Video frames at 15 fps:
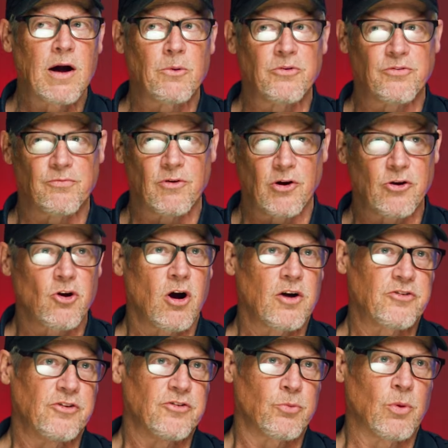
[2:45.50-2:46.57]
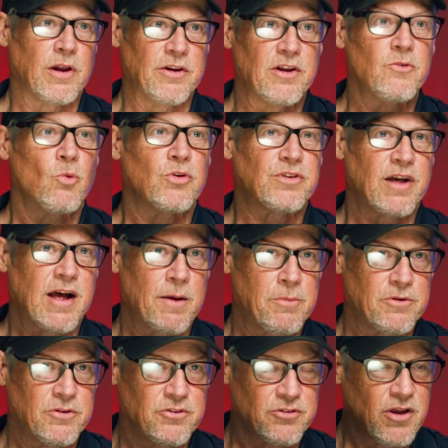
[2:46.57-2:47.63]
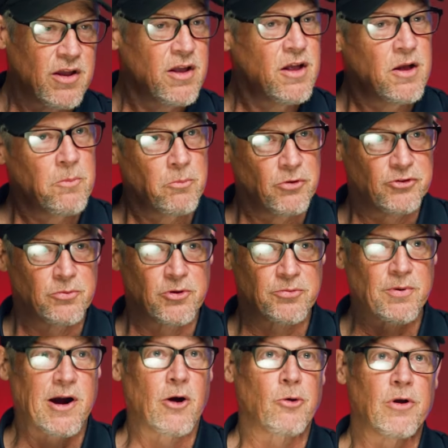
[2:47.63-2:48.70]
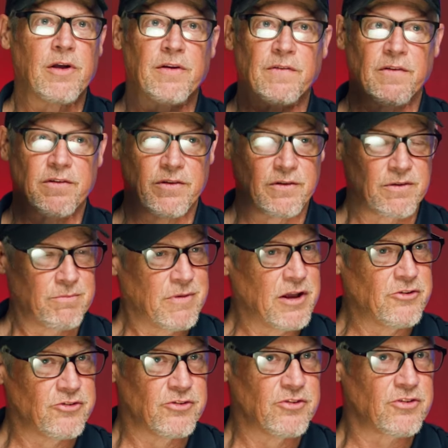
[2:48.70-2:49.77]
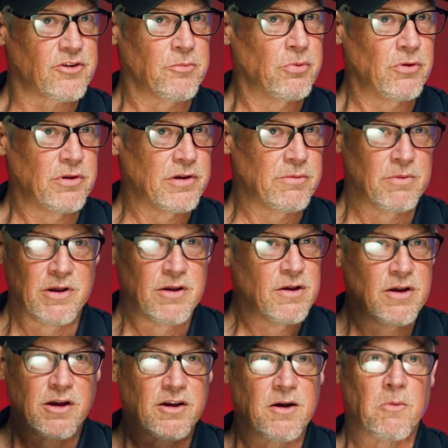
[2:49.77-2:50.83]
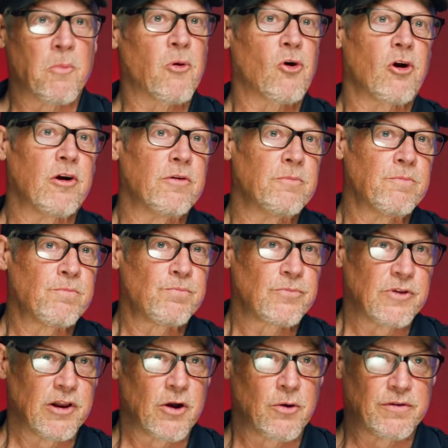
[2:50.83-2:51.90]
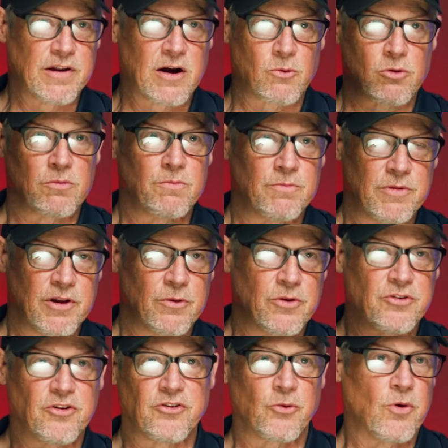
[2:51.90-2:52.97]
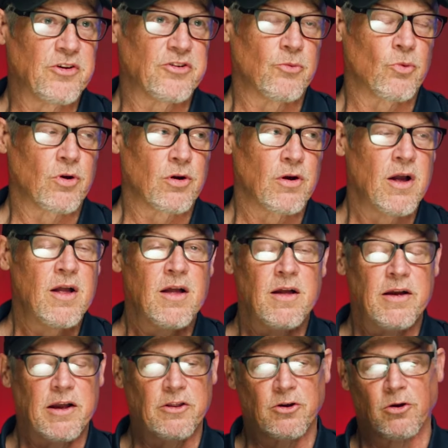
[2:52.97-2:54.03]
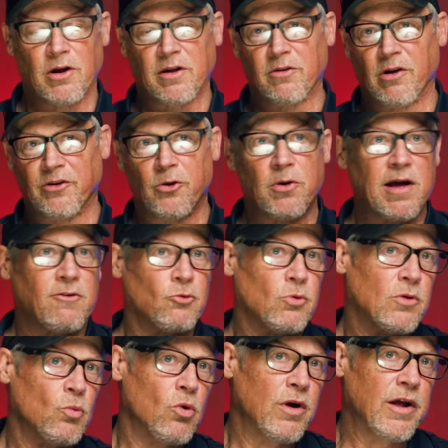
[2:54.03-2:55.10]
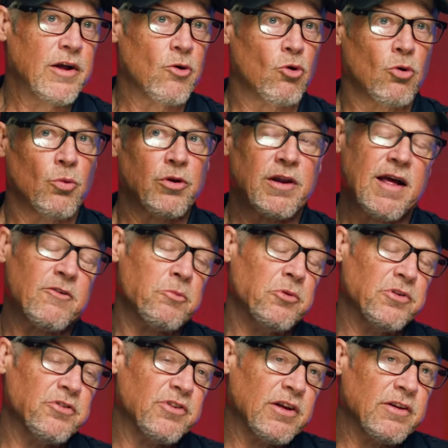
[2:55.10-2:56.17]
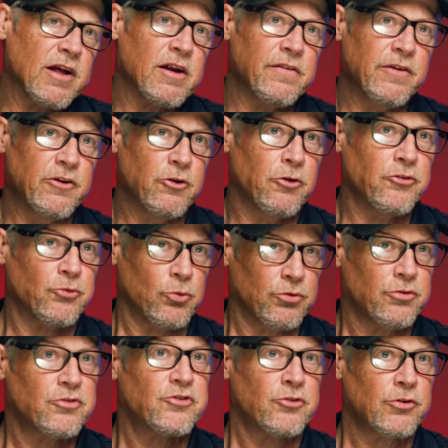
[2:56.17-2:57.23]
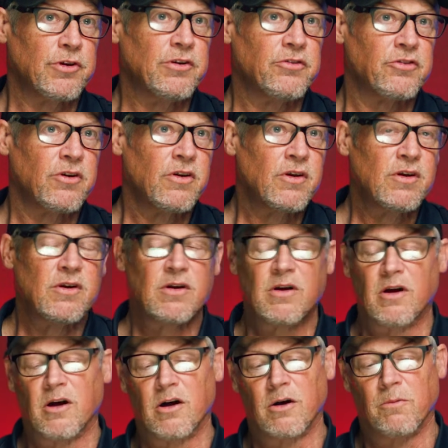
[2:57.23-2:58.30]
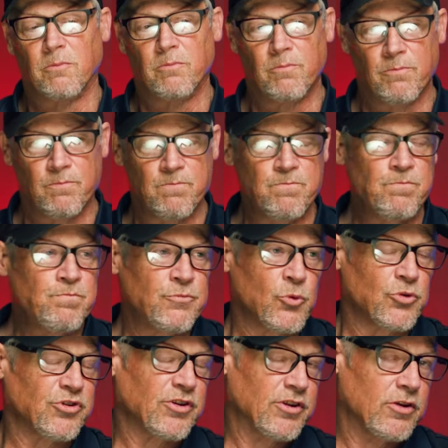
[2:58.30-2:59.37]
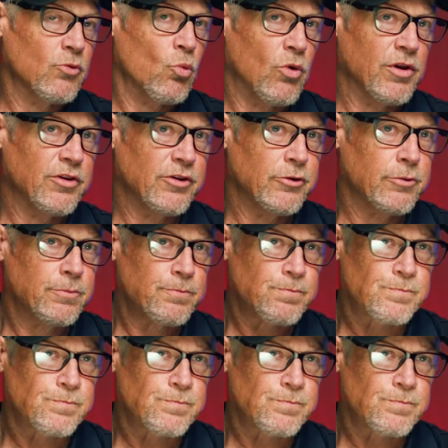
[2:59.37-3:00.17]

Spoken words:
I was very cautious. What I didn't want to happen is put too much power in and then the engine just completely come apart. You know, and now we're, you know, in a situation where either I don't have a runway or we're going to have to put this thing down in the hills where there's trees, which I didn't want to do.